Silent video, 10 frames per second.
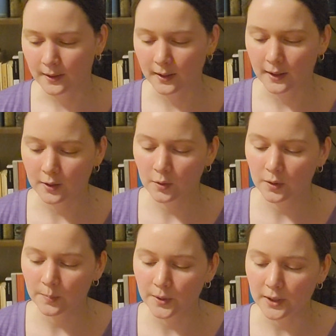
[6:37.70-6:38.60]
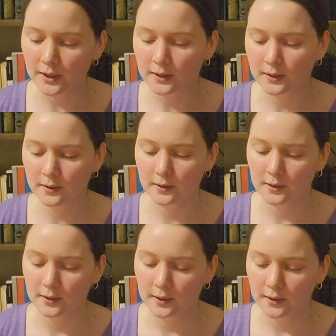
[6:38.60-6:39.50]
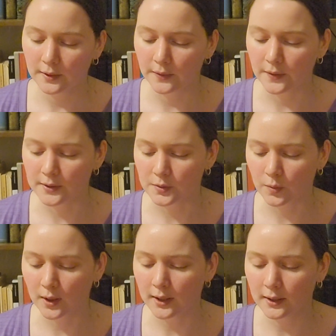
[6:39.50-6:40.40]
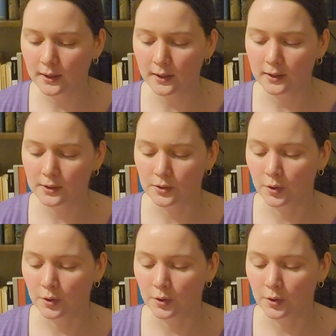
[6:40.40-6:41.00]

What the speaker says: It could be that this one is